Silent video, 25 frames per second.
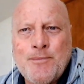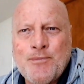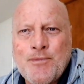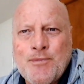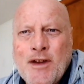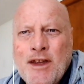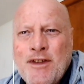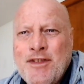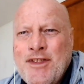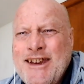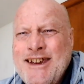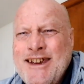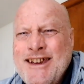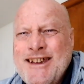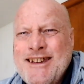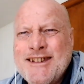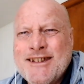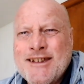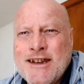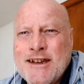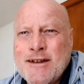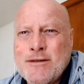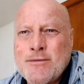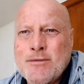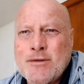I think he said
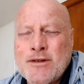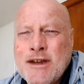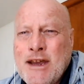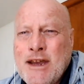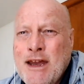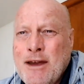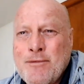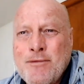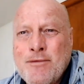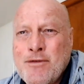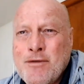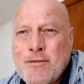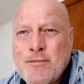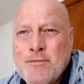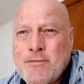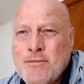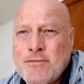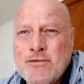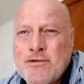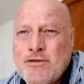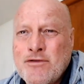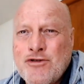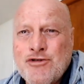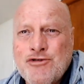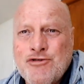it came from
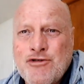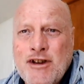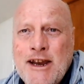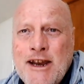Sri